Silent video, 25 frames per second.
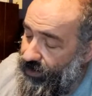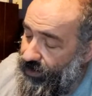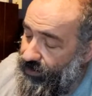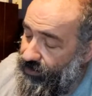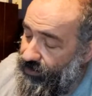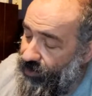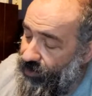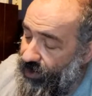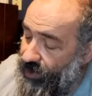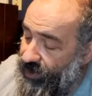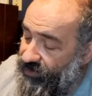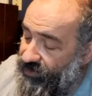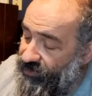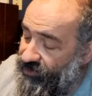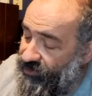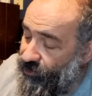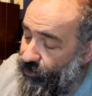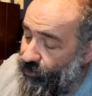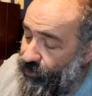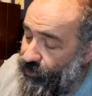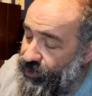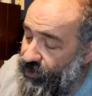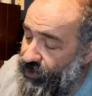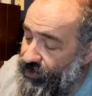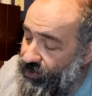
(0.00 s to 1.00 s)
try to
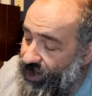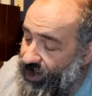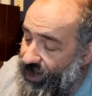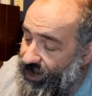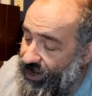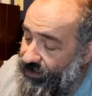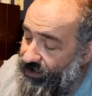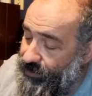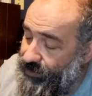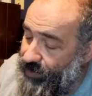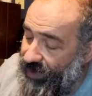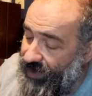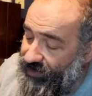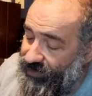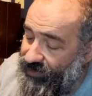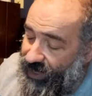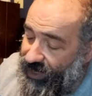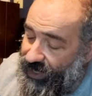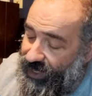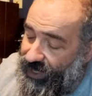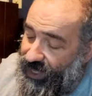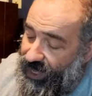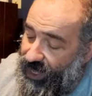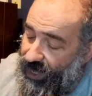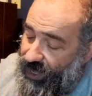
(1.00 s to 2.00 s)
soldier on as best I
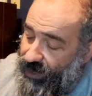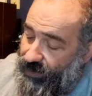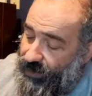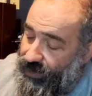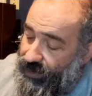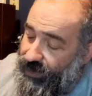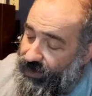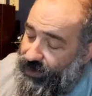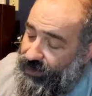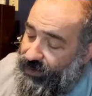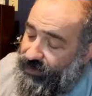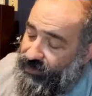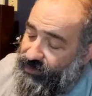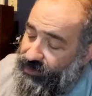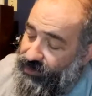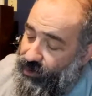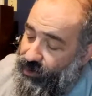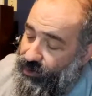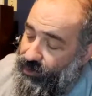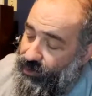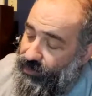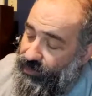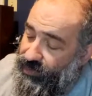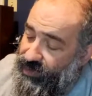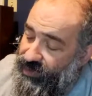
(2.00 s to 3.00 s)
can.
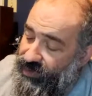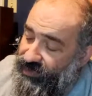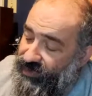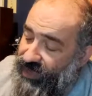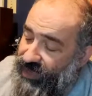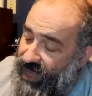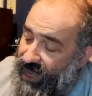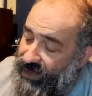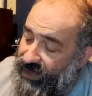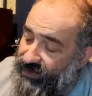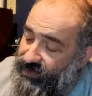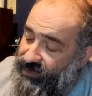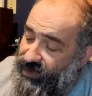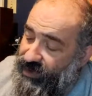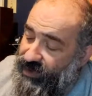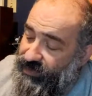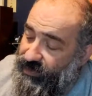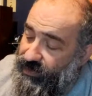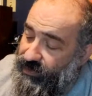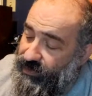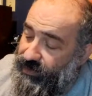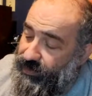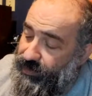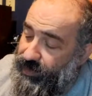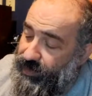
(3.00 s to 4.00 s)
So this guy is
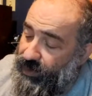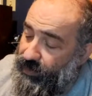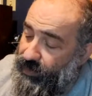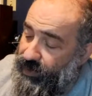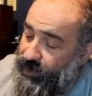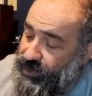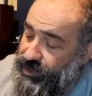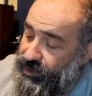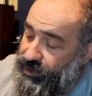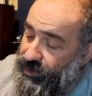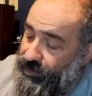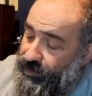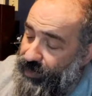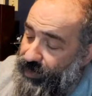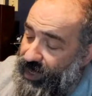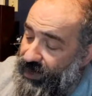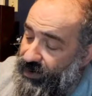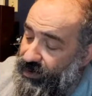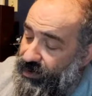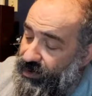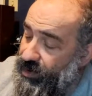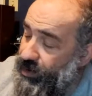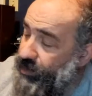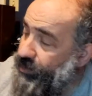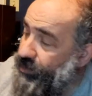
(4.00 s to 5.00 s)
different from the original Man
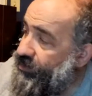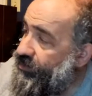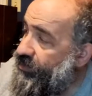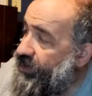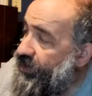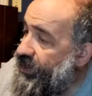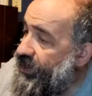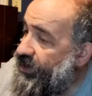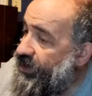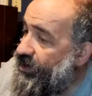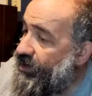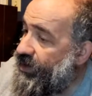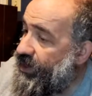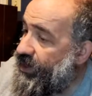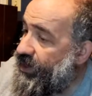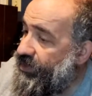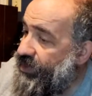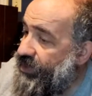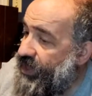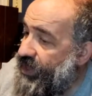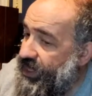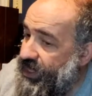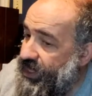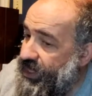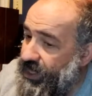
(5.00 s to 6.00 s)
at Arms figure in
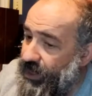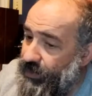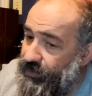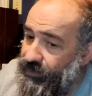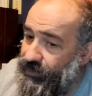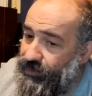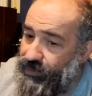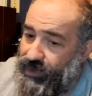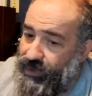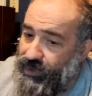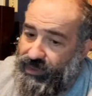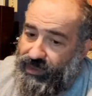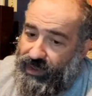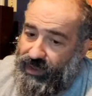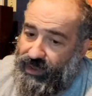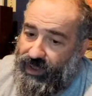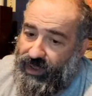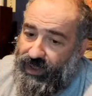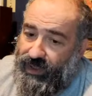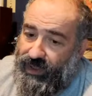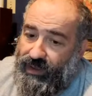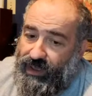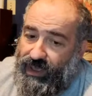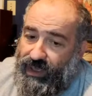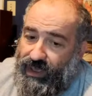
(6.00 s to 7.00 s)
that he comes with
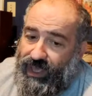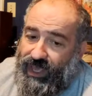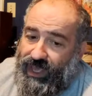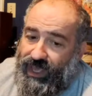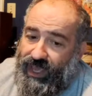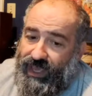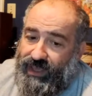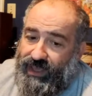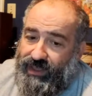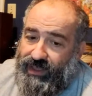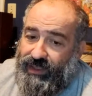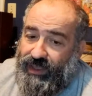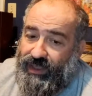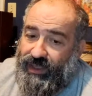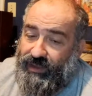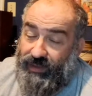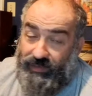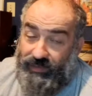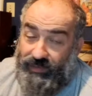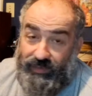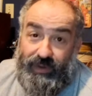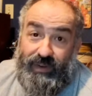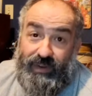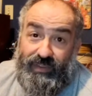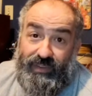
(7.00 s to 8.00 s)
a
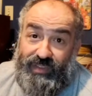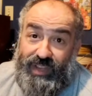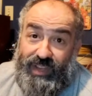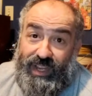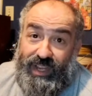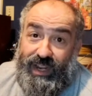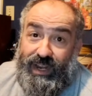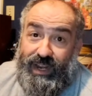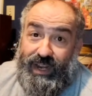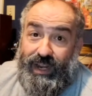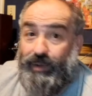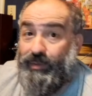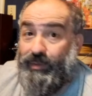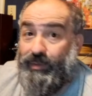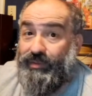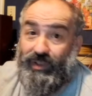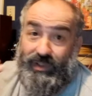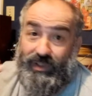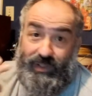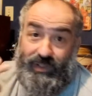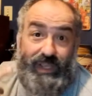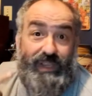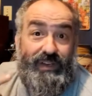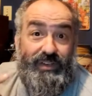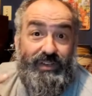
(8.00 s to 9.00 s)
if you'd have seen it, it was a
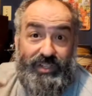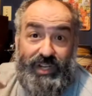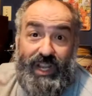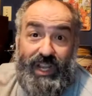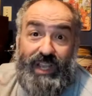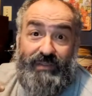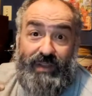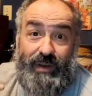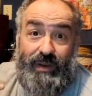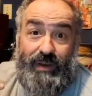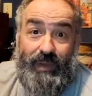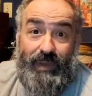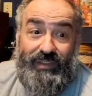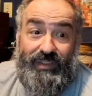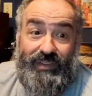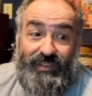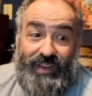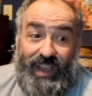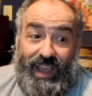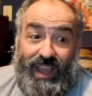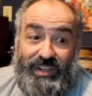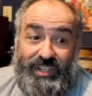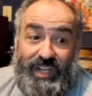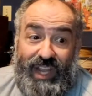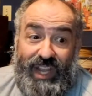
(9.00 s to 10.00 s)
clean shaven
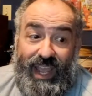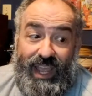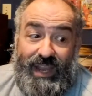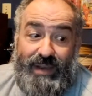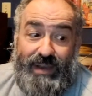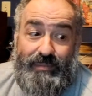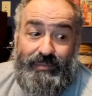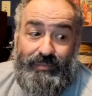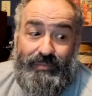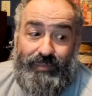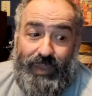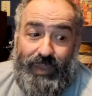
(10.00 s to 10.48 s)
mustache head.